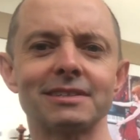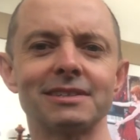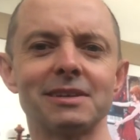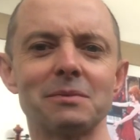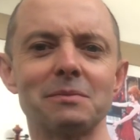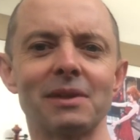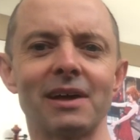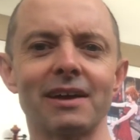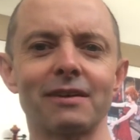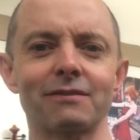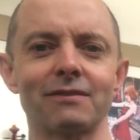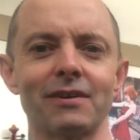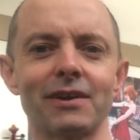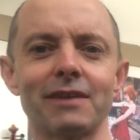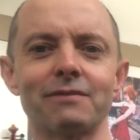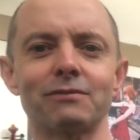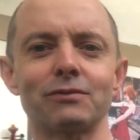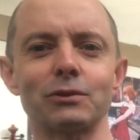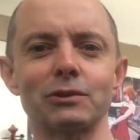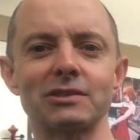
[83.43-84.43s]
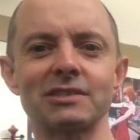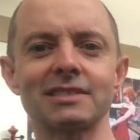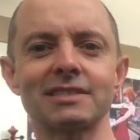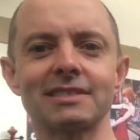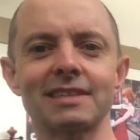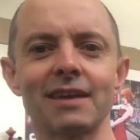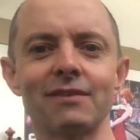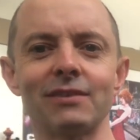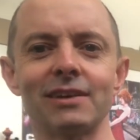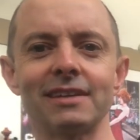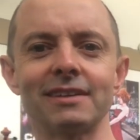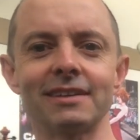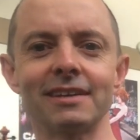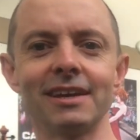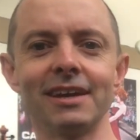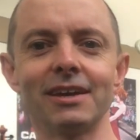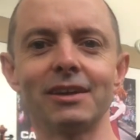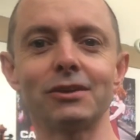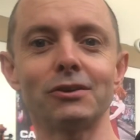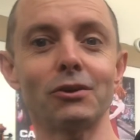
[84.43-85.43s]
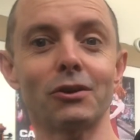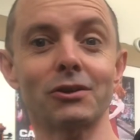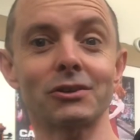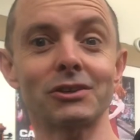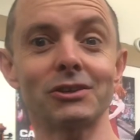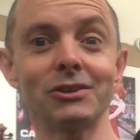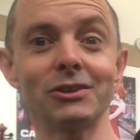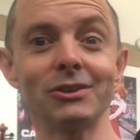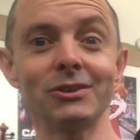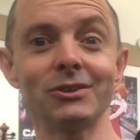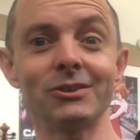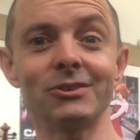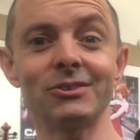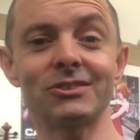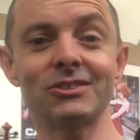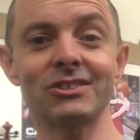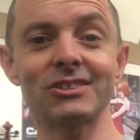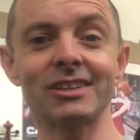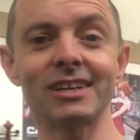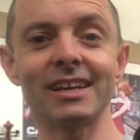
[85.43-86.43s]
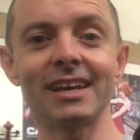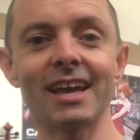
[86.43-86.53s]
I'm like 5'7", not huge,